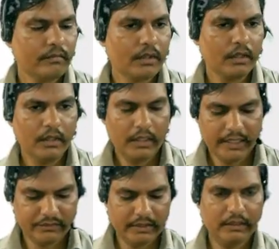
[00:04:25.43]
As we
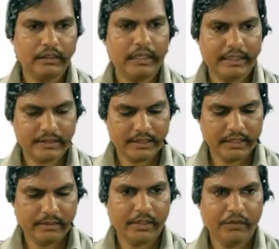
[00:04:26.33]
learned last time,
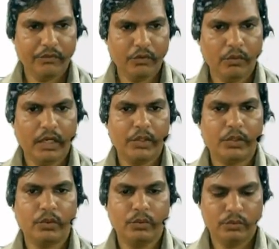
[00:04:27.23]
if you want to
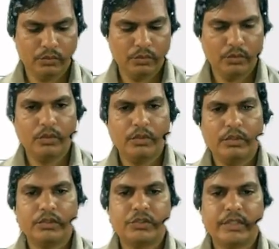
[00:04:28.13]

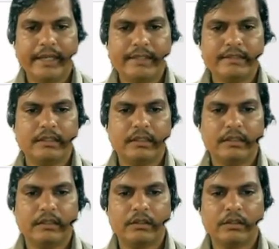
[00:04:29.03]
change the
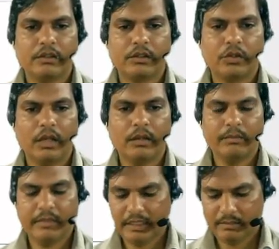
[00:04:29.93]
column
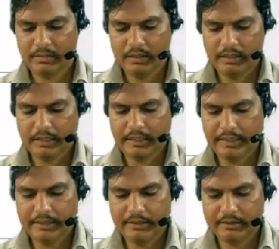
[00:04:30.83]
name and
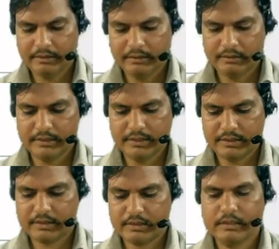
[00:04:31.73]
this
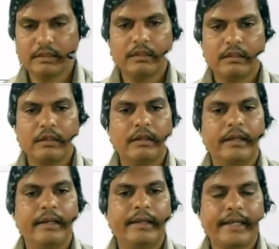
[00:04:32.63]

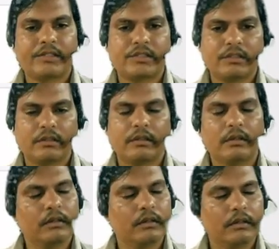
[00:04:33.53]
index
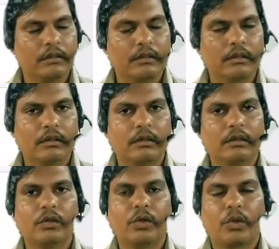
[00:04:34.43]

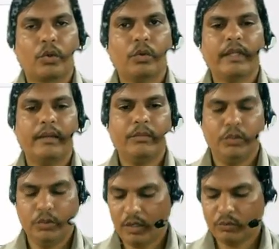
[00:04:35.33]
row name, you
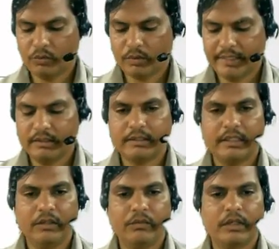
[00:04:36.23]
have to write the
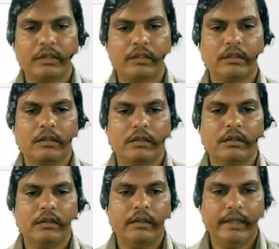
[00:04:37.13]
keyword
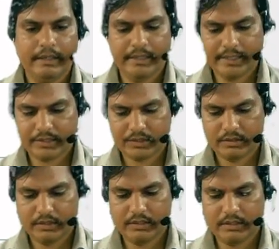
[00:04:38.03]
index is
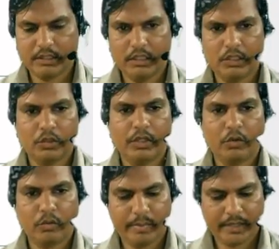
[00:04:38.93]
equal to, you have to
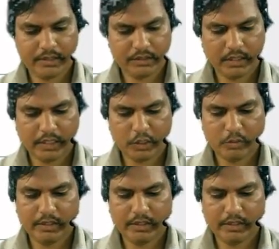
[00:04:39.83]
pass the argument